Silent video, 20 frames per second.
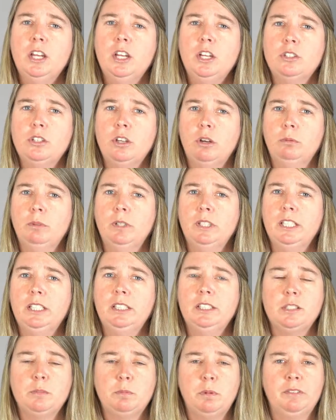So really
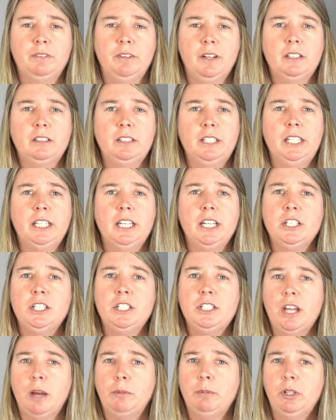List Perfectly can
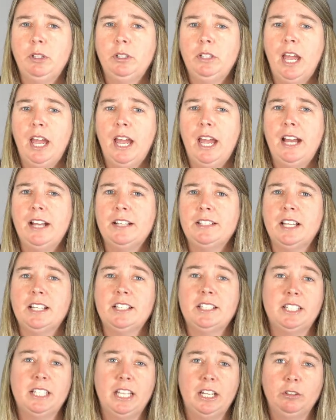double as a
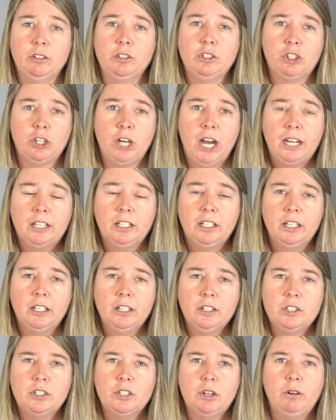sales
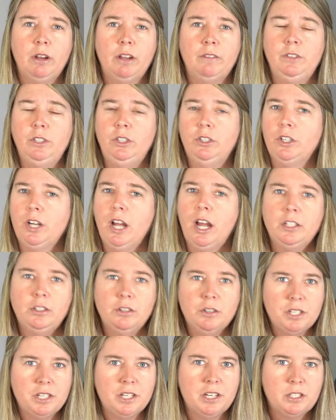tracker. So if you're not
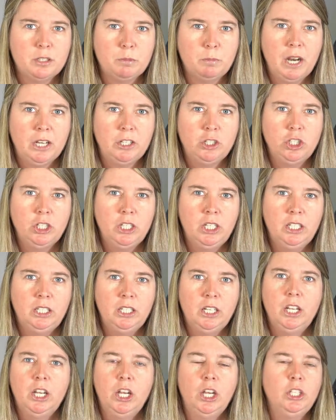using a
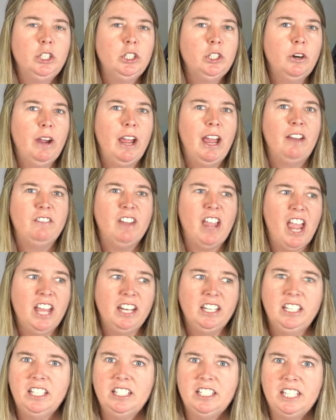spreadsheet, you don't have
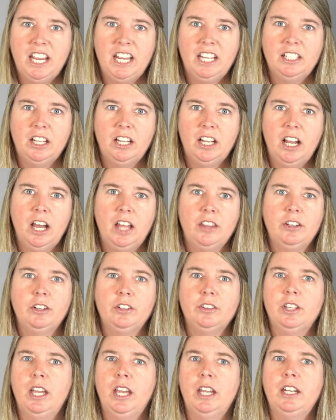any data other
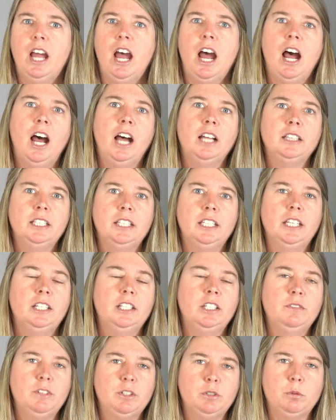than on the
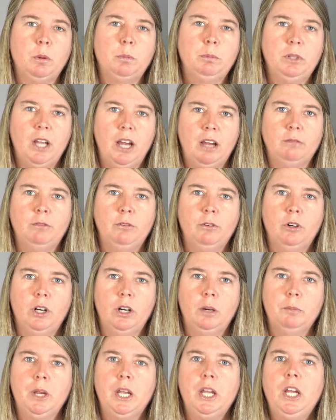individual
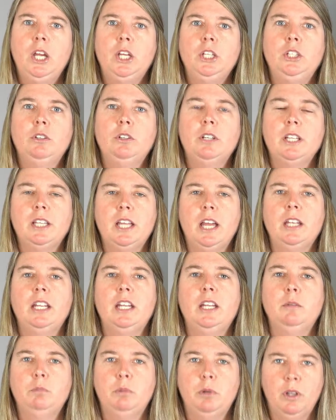platform, you can then
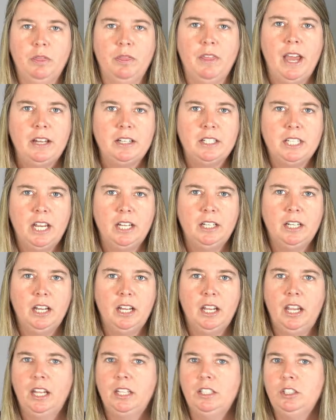input that
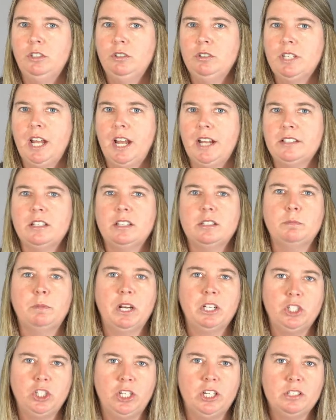data and use it as a
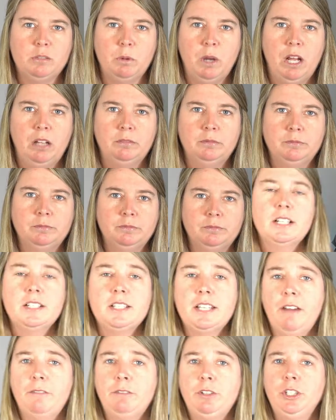spreadsheet as well. Because
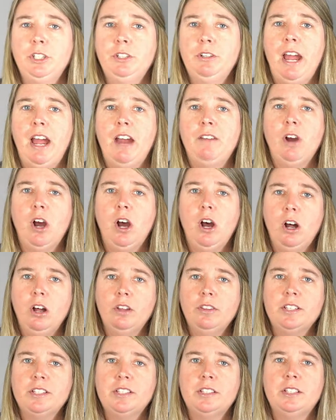after you have all
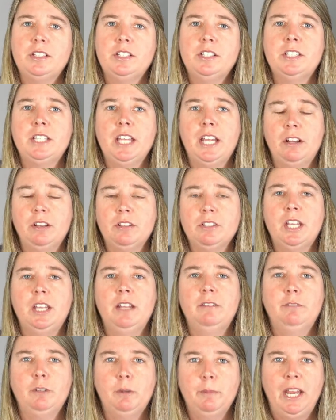the sales
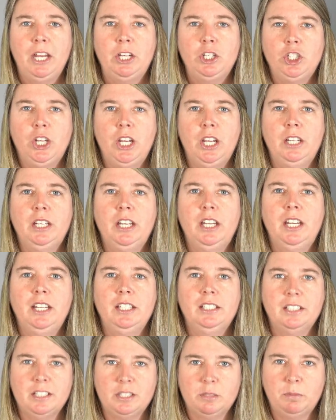information
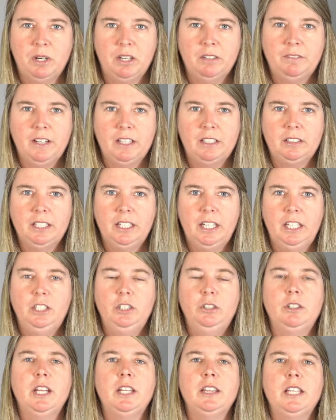in List Perfectly,
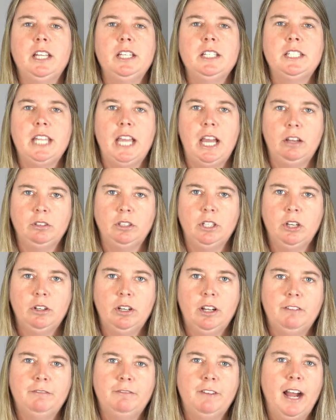you can then download
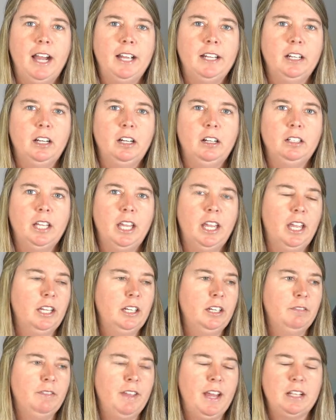a file, and
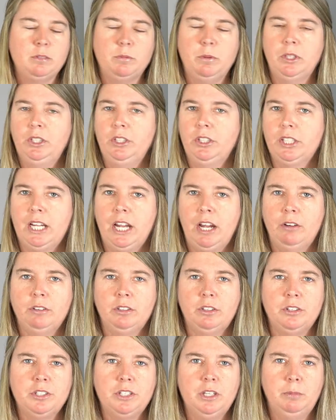if that's what your
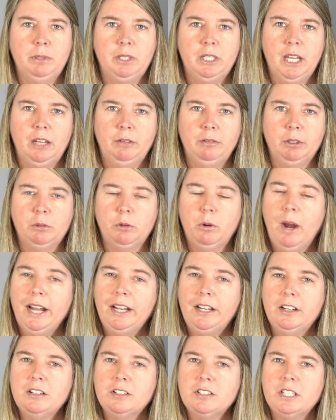accountant or CPA
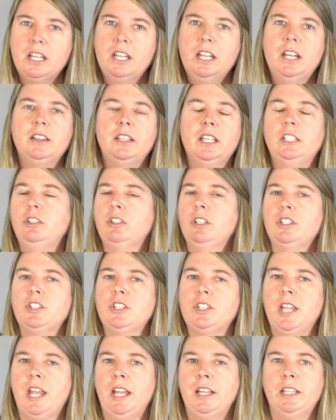requires, then you can
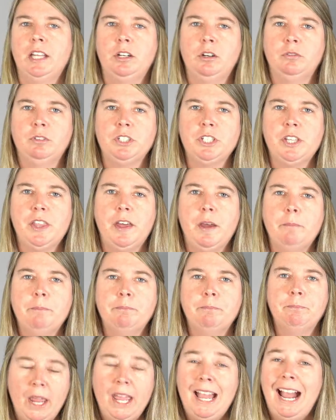just hand that over to them.
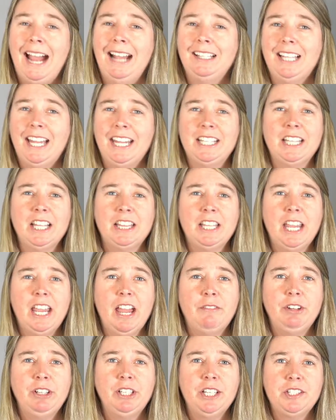I like that they
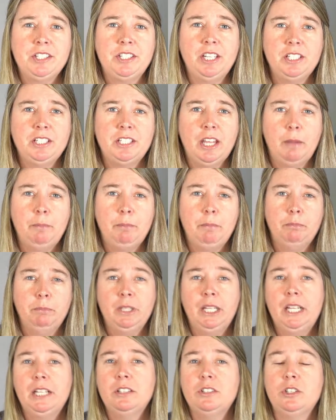have a listing
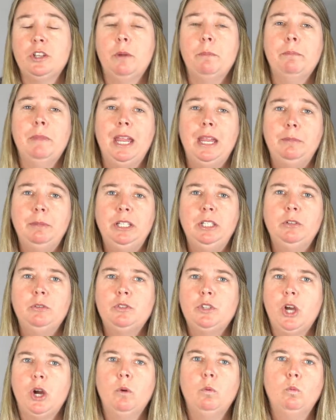template, so maybe you
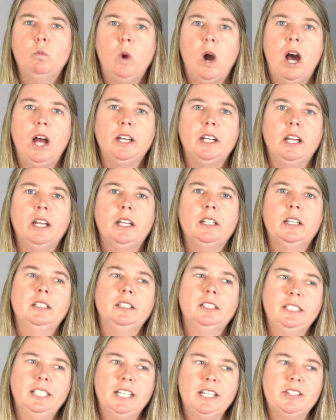don't want to
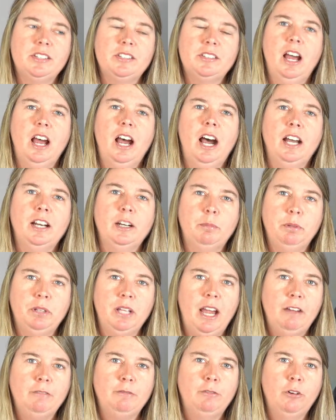list on a
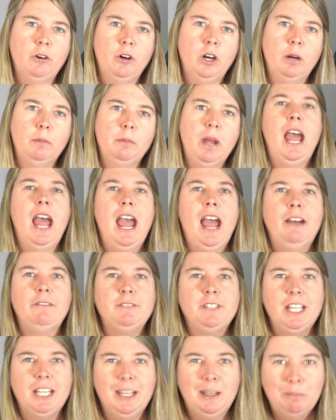platform, have
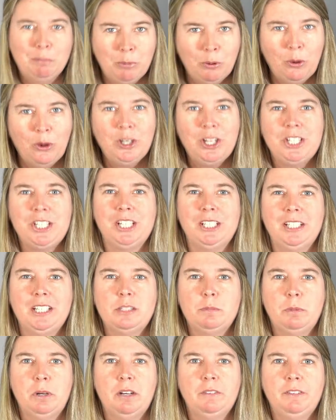to import it to
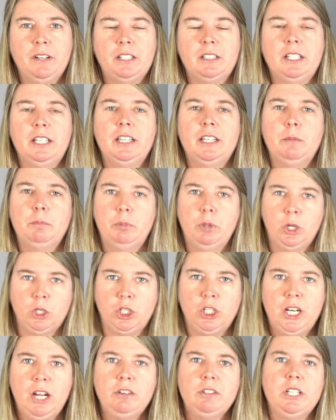List Perfectly and then push
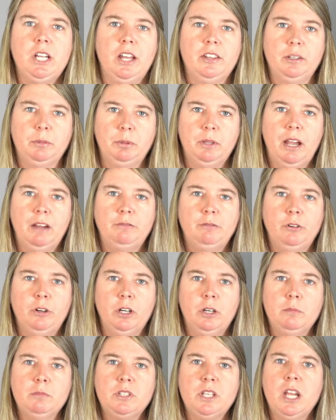it out to other platforms.